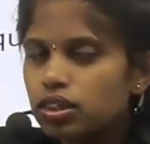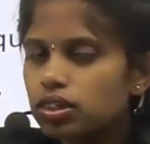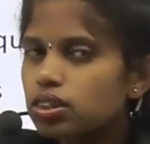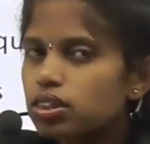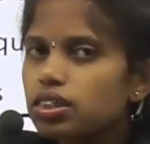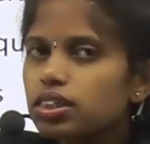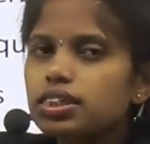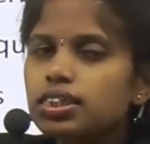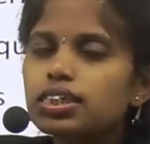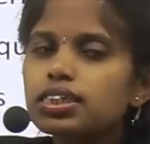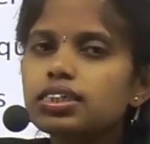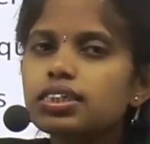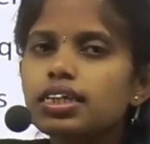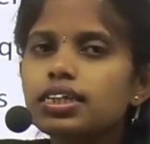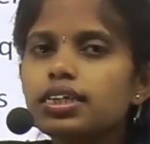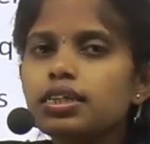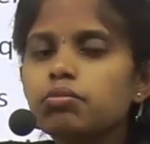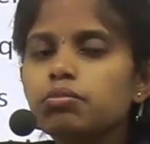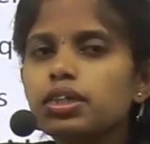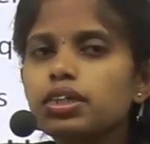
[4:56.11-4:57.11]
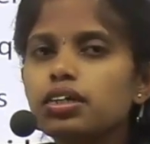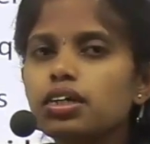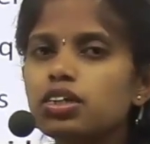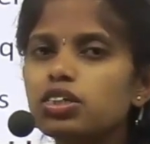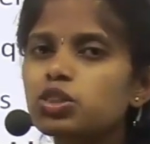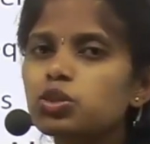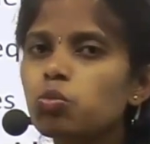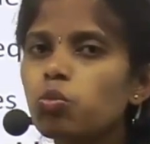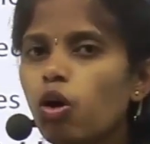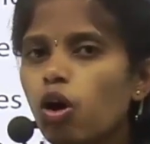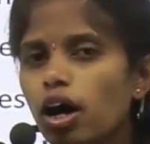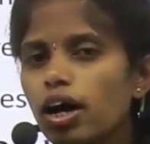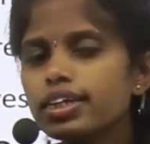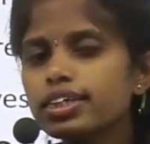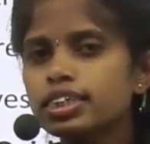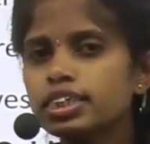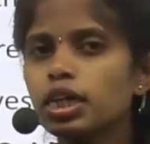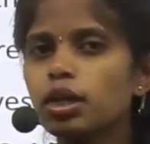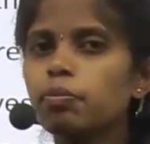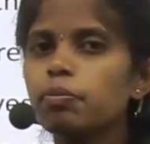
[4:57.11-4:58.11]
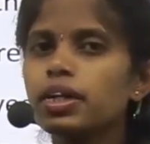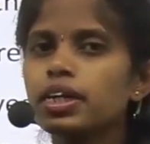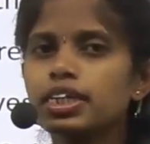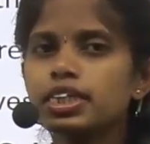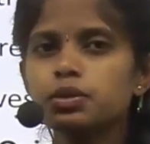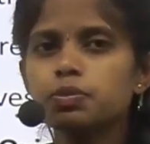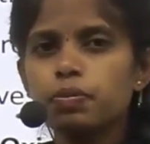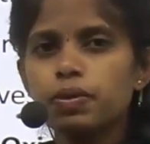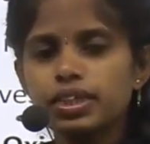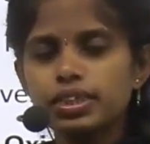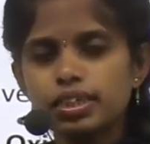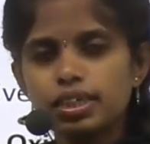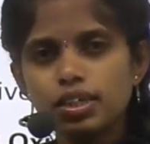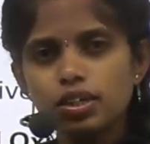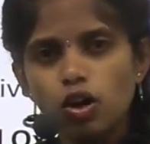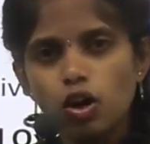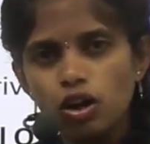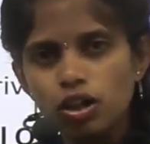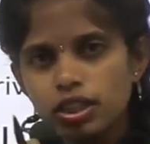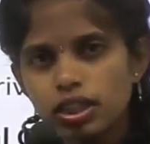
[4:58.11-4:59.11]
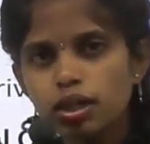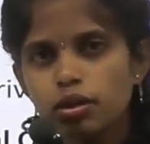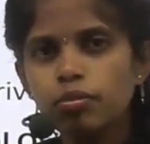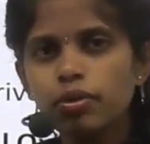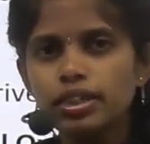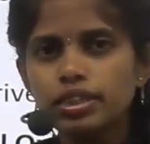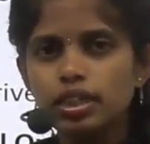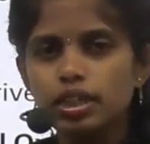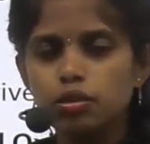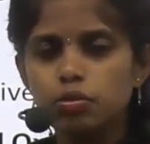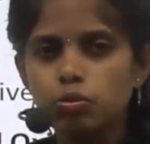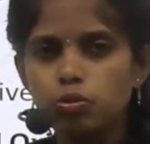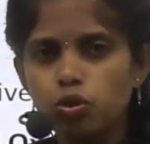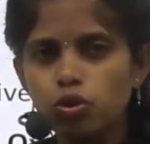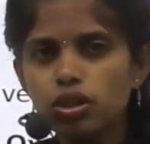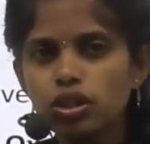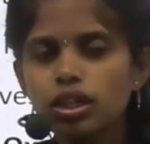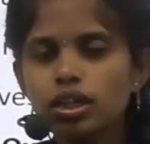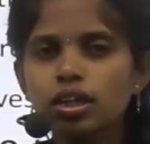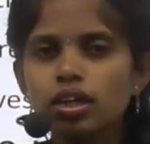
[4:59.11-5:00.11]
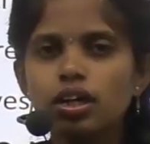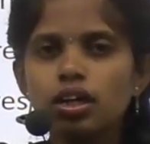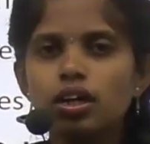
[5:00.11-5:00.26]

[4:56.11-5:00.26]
So this is nothing but a small chip that is present on the motherboard,